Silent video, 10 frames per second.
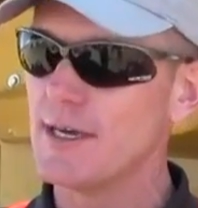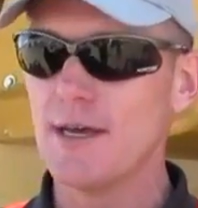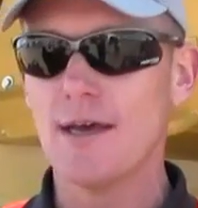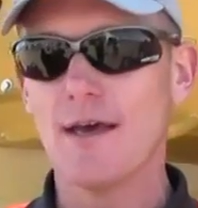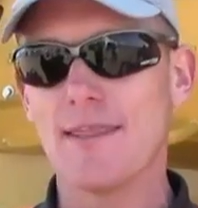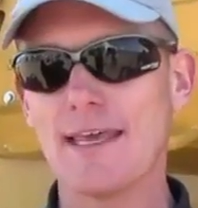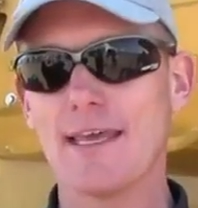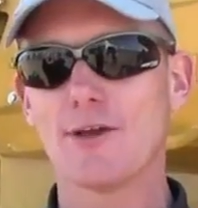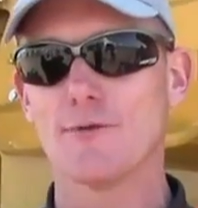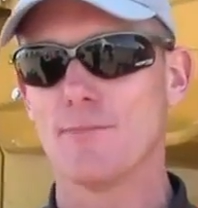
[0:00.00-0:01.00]
the
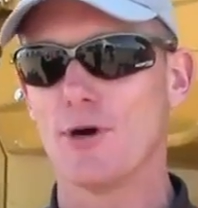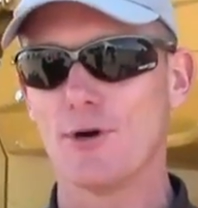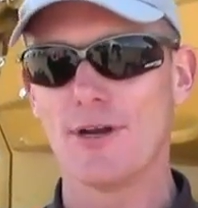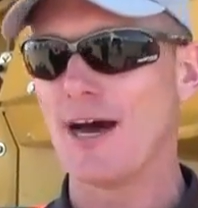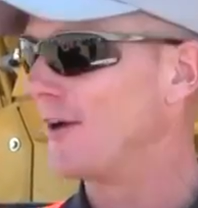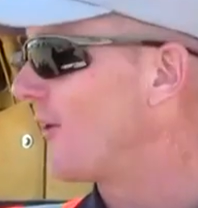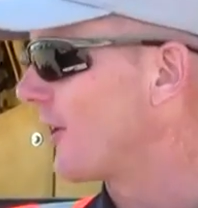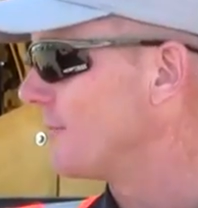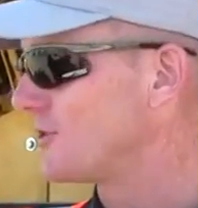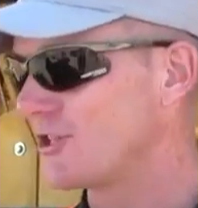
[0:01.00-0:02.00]
eco mode on
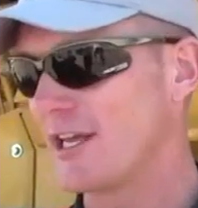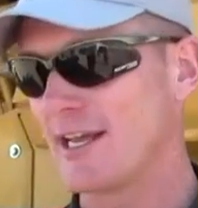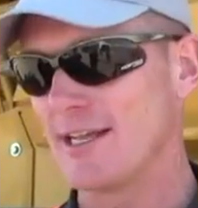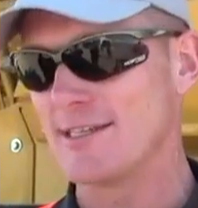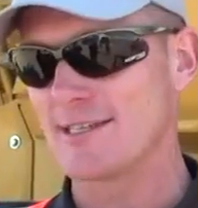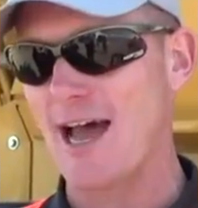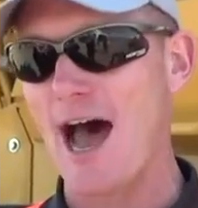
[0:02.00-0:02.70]
our machines